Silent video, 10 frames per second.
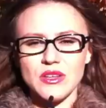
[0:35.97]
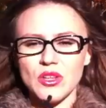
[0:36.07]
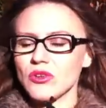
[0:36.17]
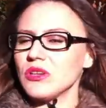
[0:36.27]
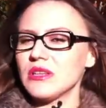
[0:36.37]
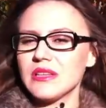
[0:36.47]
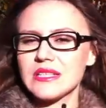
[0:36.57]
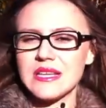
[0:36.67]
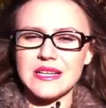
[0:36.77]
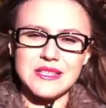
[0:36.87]
You don't need the
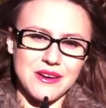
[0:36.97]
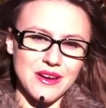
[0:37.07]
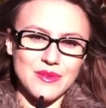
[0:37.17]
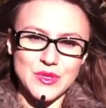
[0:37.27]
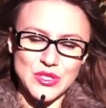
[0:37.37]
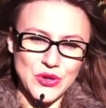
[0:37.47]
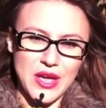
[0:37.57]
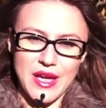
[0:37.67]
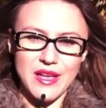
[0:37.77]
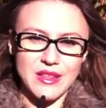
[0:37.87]
exact time, it's
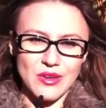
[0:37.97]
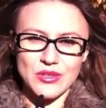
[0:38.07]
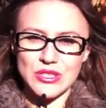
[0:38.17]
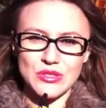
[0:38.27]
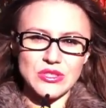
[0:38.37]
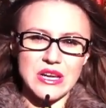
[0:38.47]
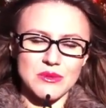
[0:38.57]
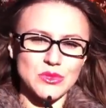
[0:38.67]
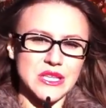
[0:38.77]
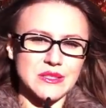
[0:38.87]
okay, you know, it's not
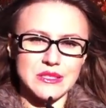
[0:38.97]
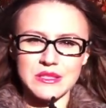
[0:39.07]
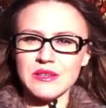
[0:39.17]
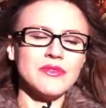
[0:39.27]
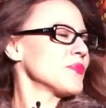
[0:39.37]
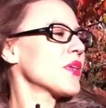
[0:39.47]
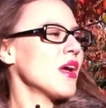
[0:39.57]
time sensitive.